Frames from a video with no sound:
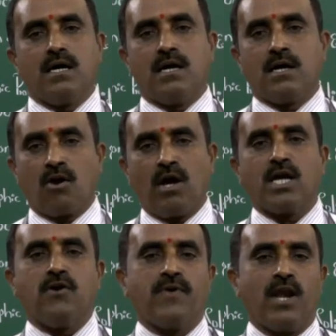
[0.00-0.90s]
a drawing
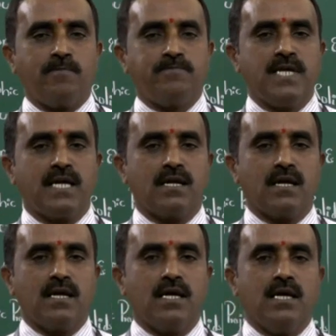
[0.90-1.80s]
of an object,
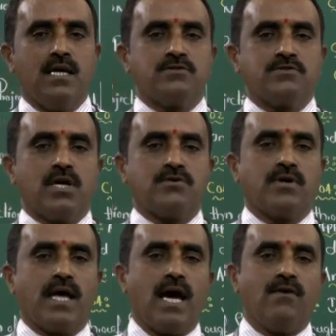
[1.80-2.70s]
so you
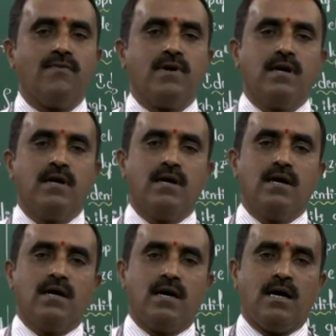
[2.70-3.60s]
should have
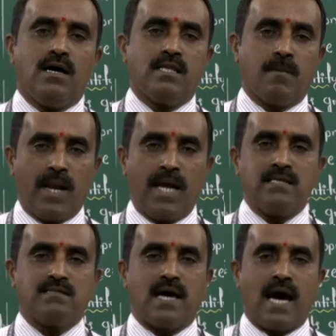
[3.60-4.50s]
the
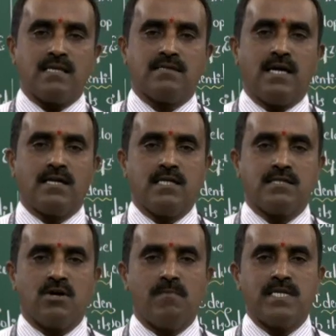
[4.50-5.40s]
planes, as I just
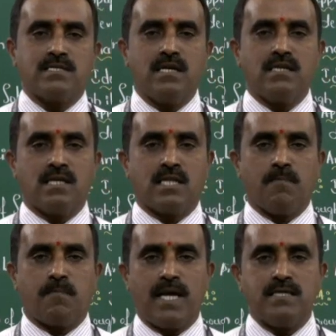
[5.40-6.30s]
now mentioned, the three
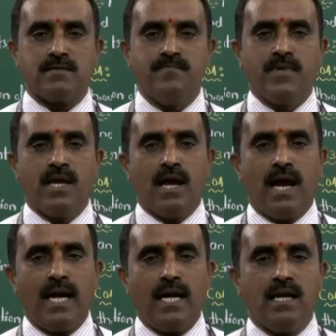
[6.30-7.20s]
planes.
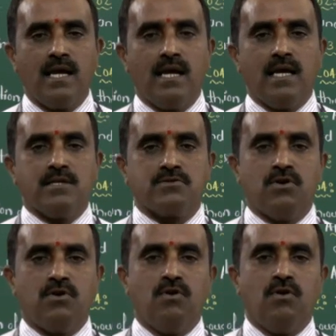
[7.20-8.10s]
And
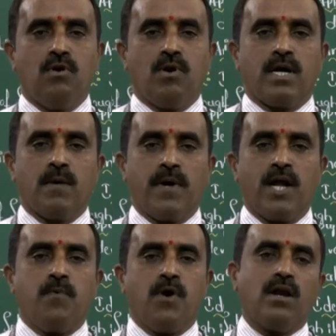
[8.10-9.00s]
so depending
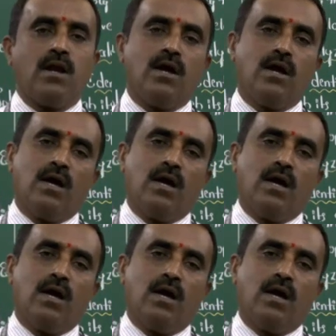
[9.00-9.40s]
upon